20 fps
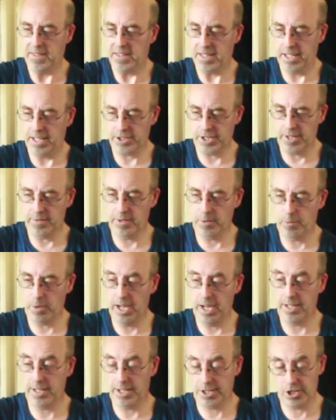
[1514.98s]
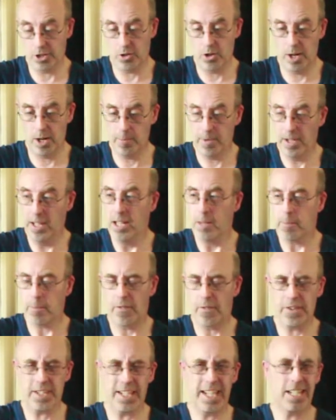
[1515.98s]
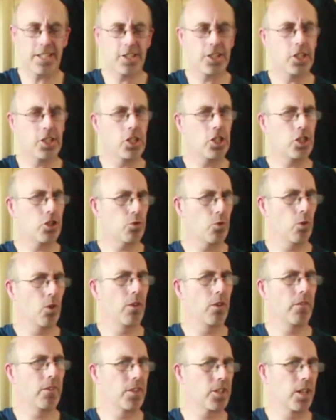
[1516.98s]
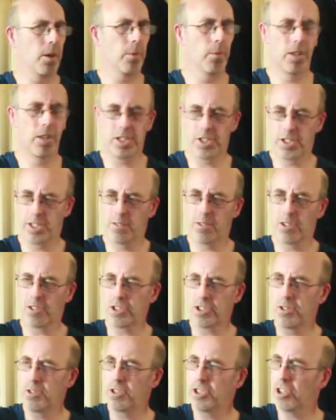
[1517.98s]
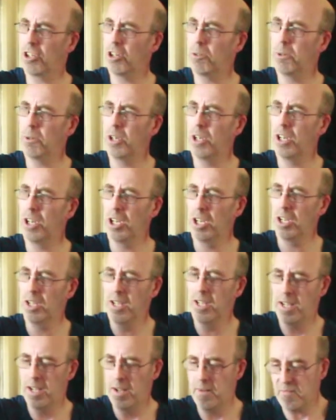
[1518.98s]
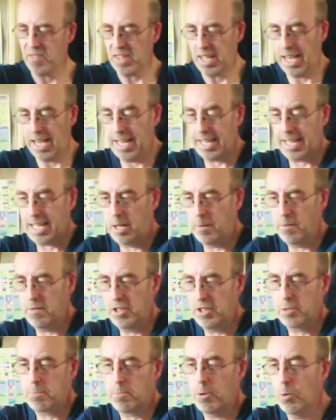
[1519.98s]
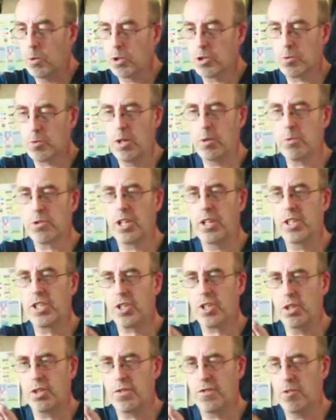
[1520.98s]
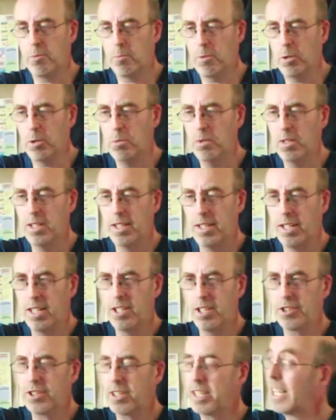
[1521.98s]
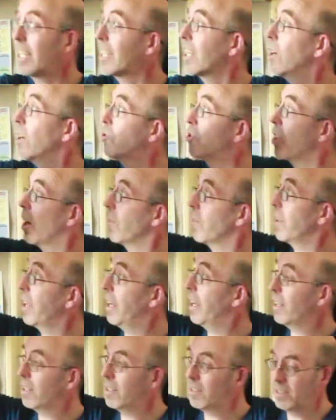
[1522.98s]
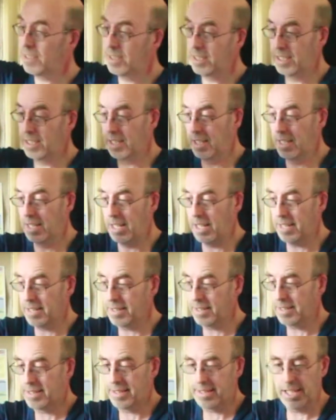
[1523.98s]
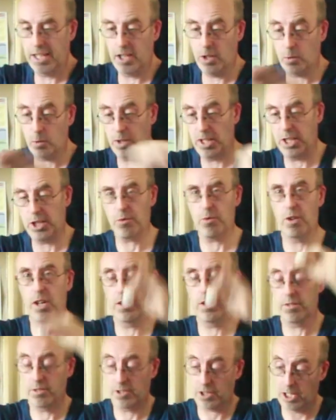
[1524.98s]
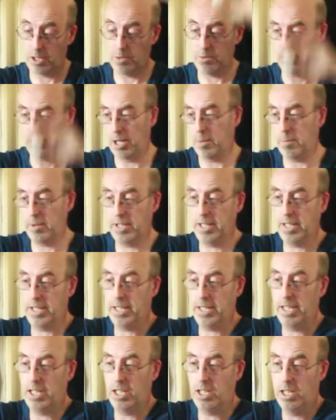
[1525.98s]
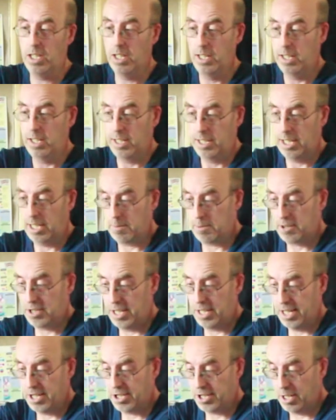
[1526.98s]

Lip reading: I was given away at the time. But I think they had to destroy him for some reason. I'm not too sure, but and it comes with his ball as well. So he's got his football, so that goes up there, and all this runs goes up in the upstairs.